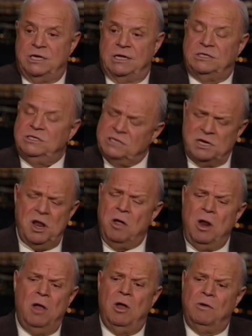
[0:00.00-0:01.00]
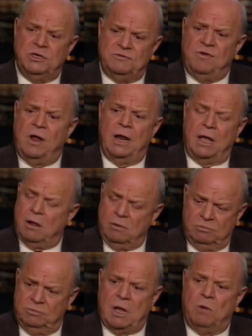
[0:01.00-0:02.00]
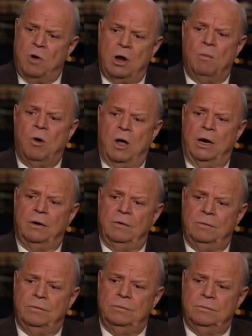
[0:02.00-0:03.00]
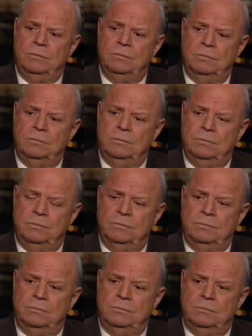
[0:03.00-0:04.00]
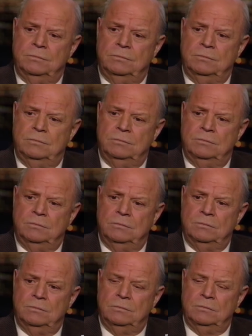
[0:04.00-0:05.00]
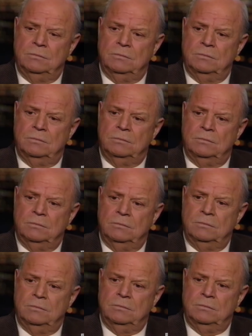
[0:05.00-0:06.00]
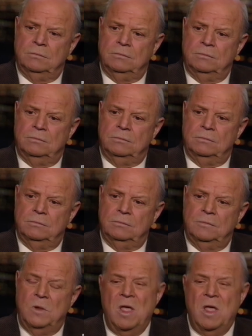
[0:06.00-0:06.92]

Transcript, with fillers: He said, no, no, no, he's funny. I want him on. But why was there that feeling, do you think, that if they took Rickles, they were taking a chance?